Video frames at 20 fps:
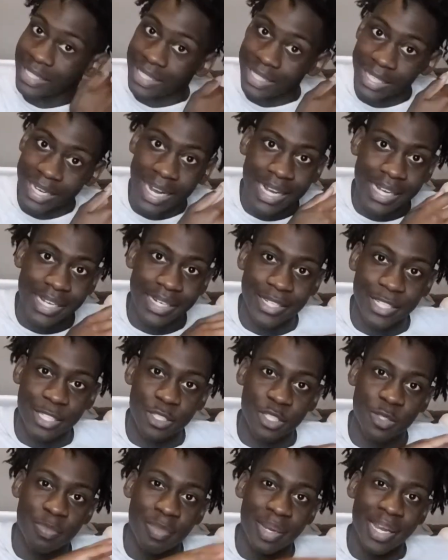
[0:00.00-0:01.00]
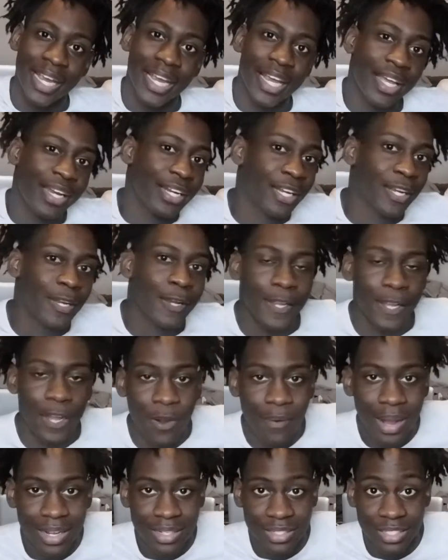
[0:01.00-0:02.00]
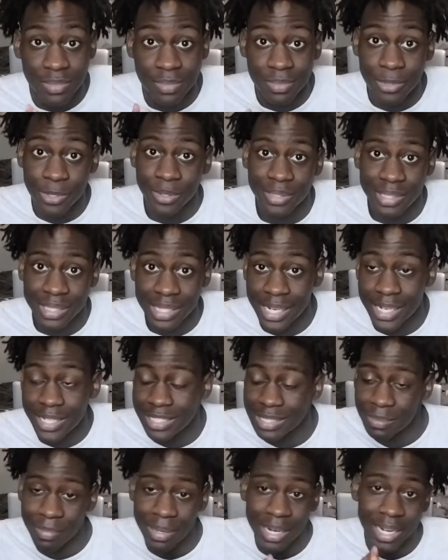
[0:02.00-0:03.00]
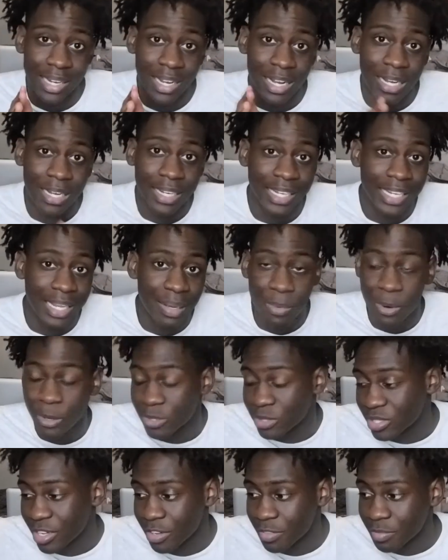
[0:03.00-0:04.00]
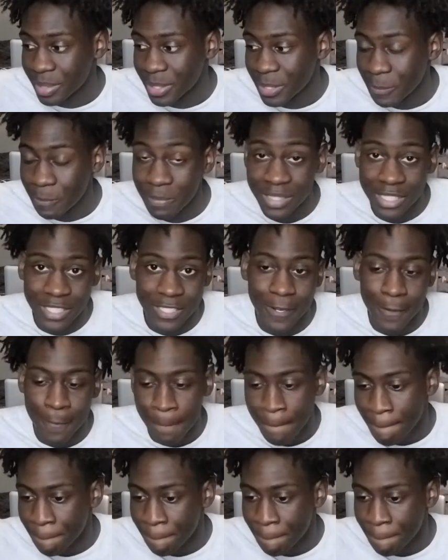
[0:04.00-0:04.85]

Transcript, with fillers: can I can expand and go out to more things and buy out and get more stuff, man. But yeah,